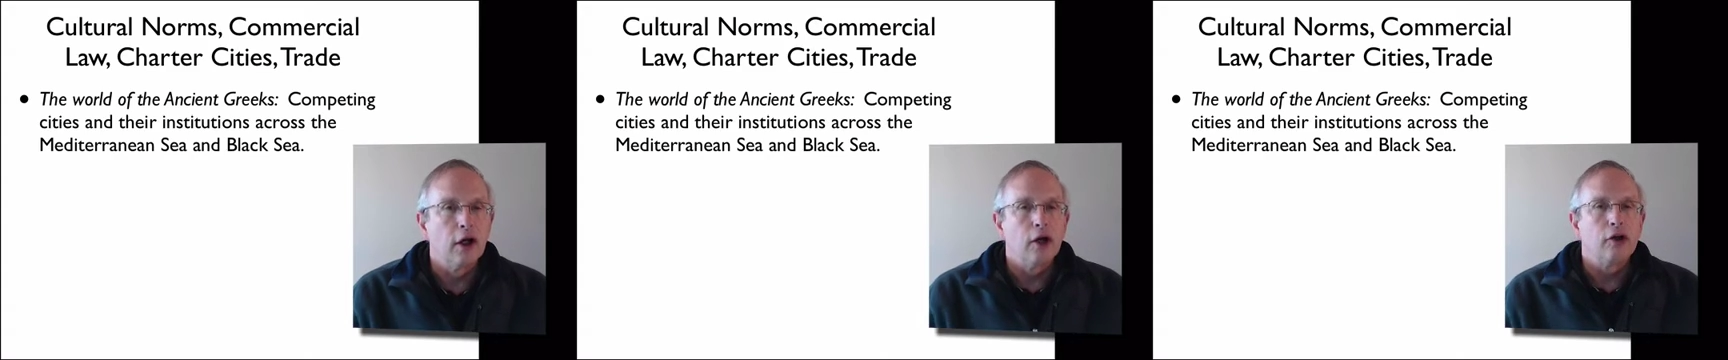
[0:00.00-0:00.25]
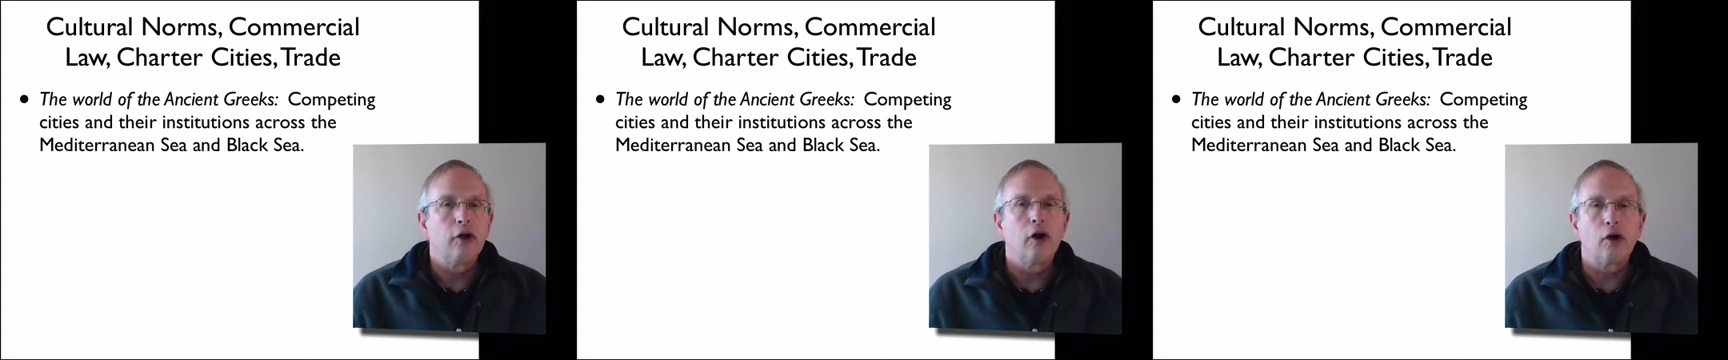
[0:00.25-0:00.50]

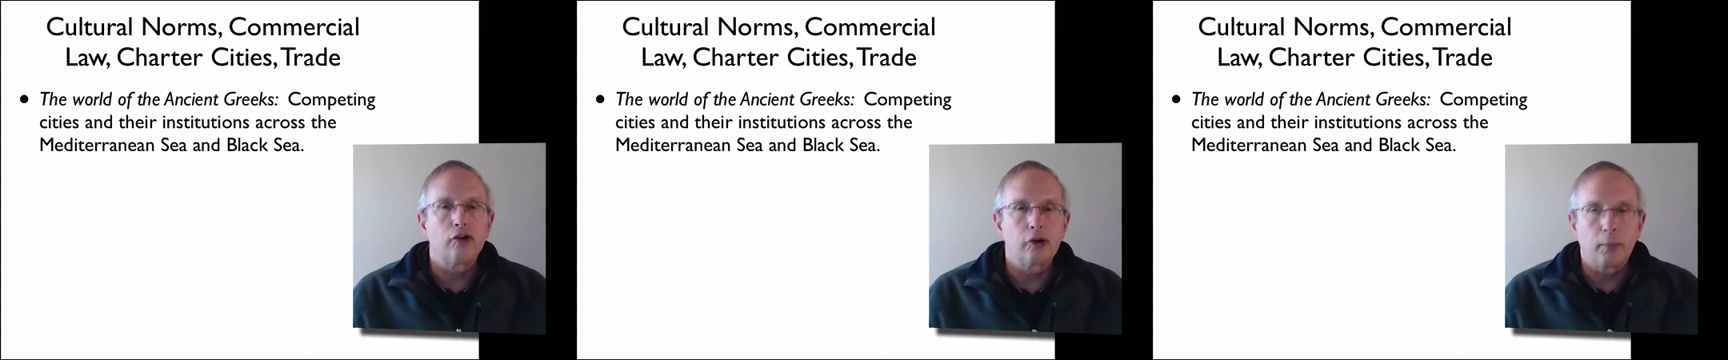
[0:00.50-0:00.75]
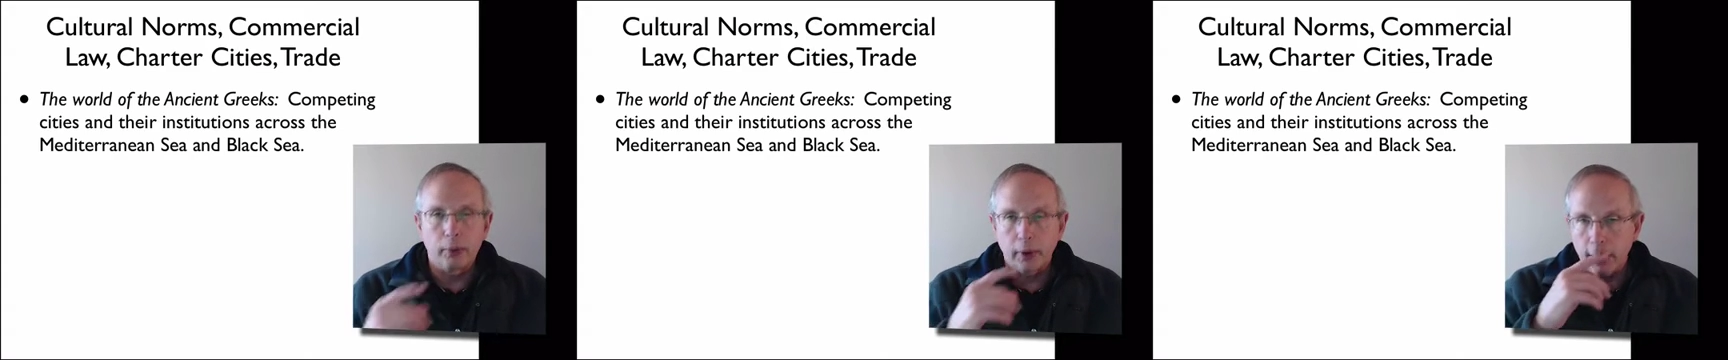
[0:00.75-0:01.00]
to go
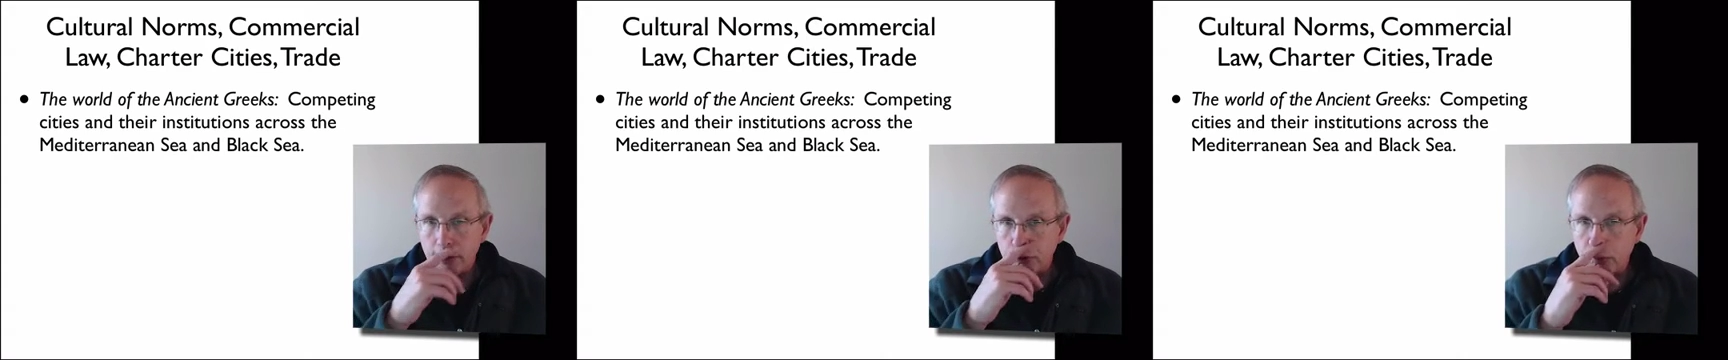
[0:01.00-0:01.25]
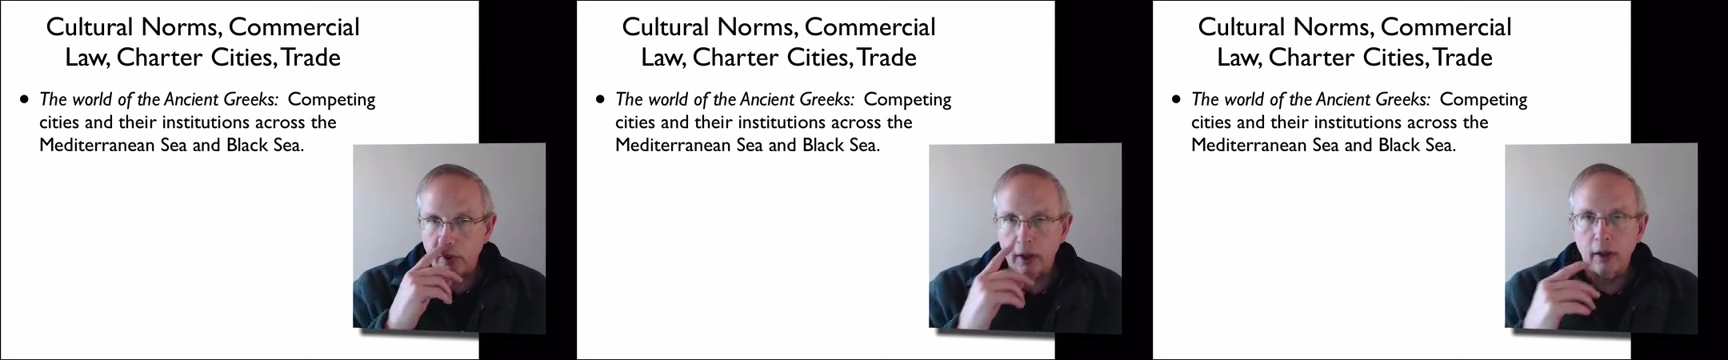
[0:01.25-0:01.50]
someplace
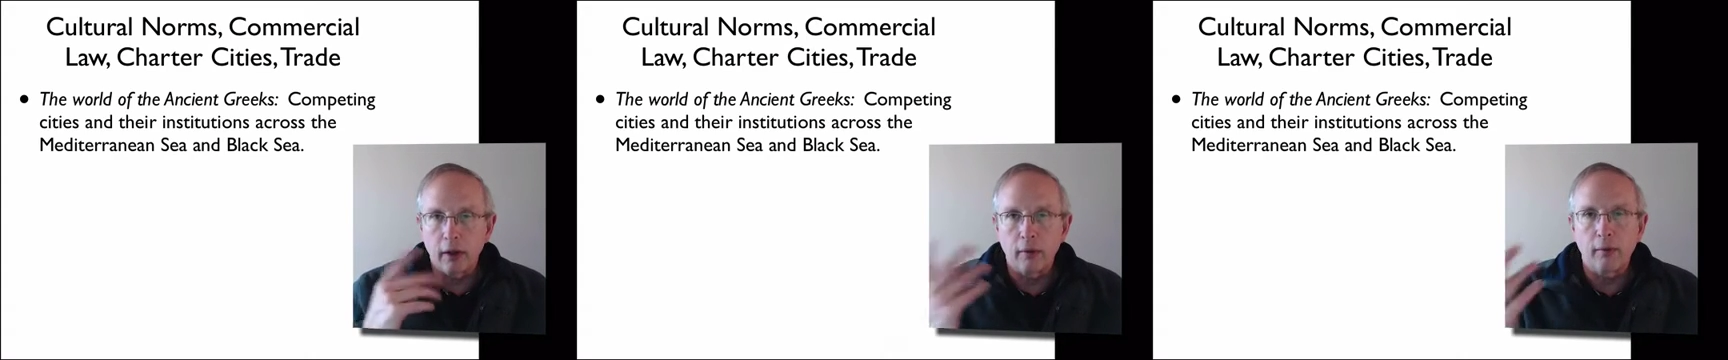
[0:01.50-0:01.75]
where